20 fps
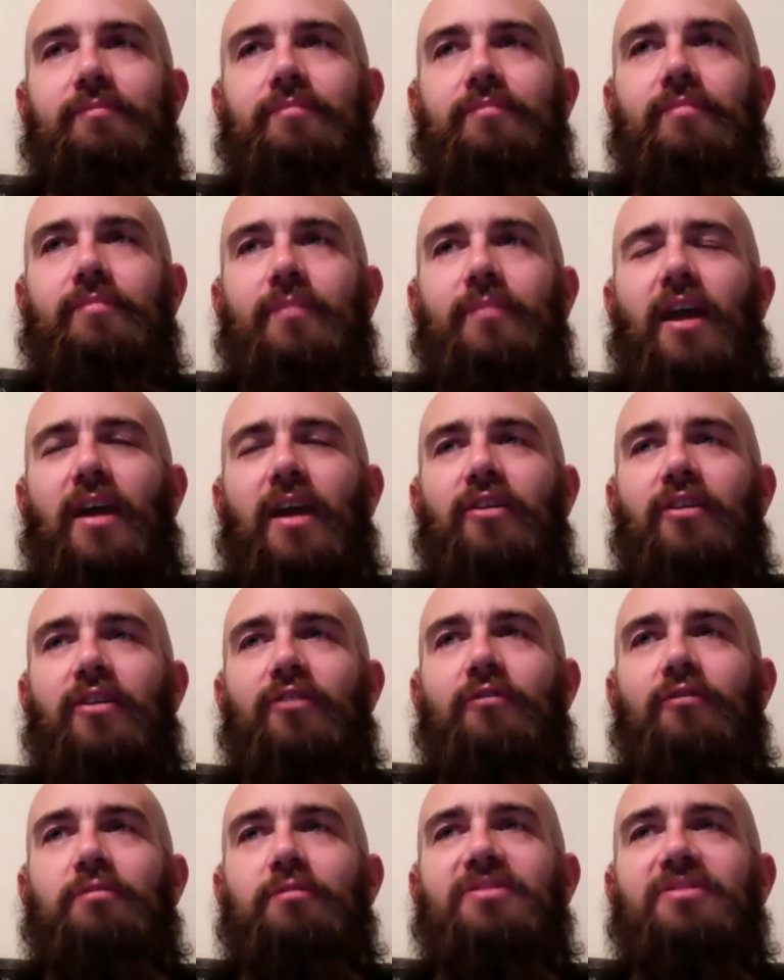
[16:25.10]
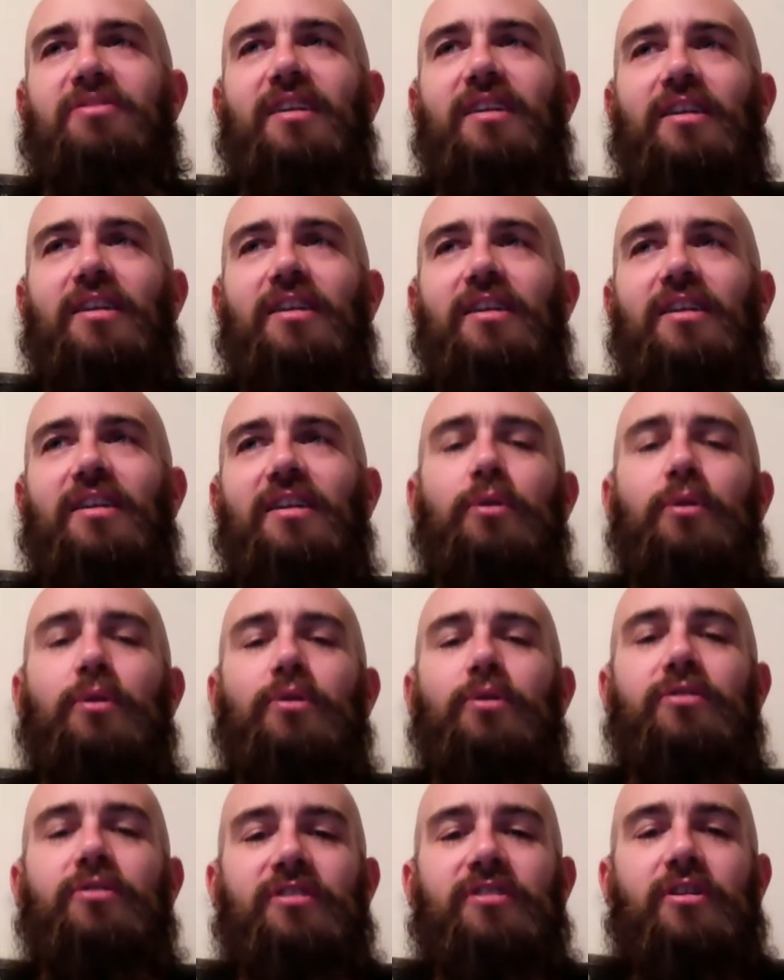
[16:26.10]
I don't know,
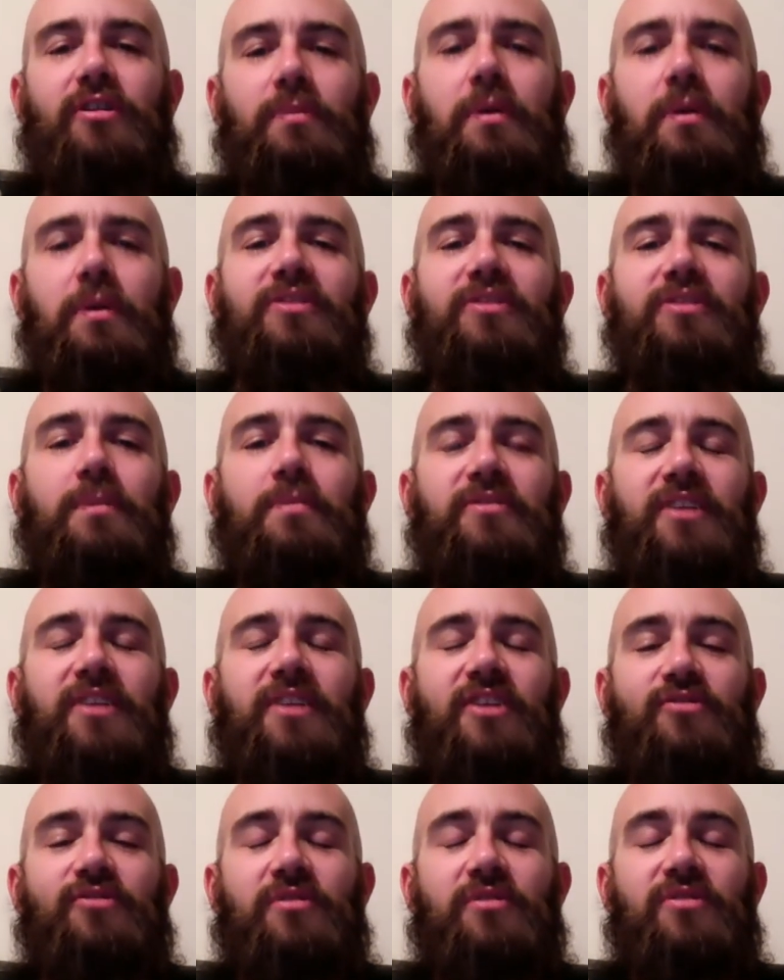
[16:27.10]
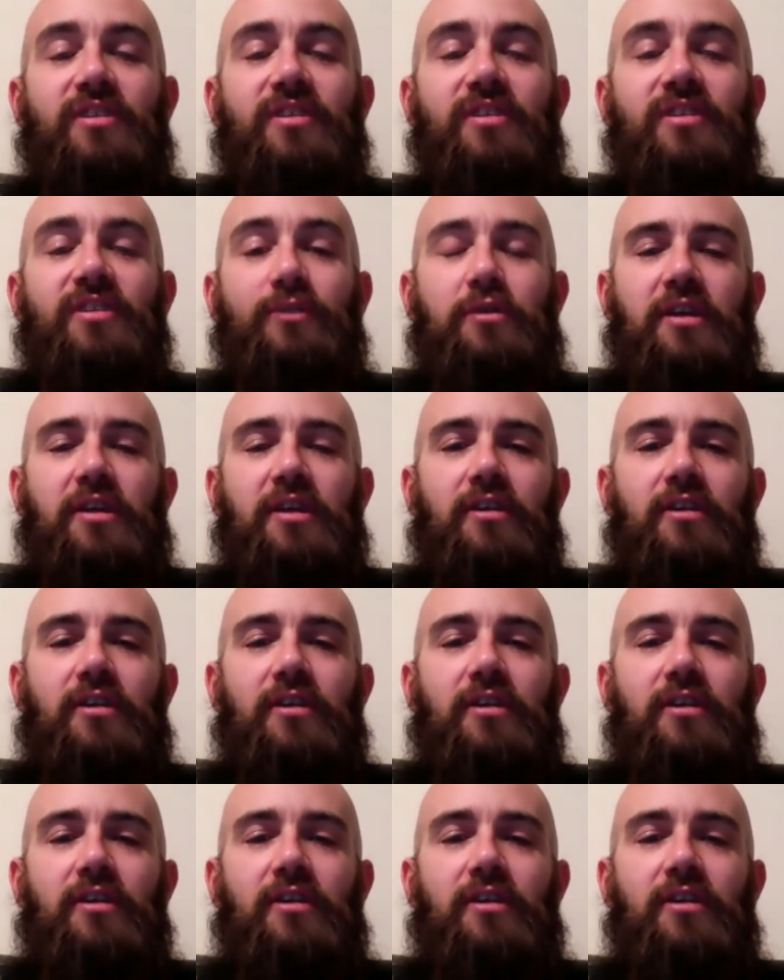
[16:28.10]
people say possession receiver and think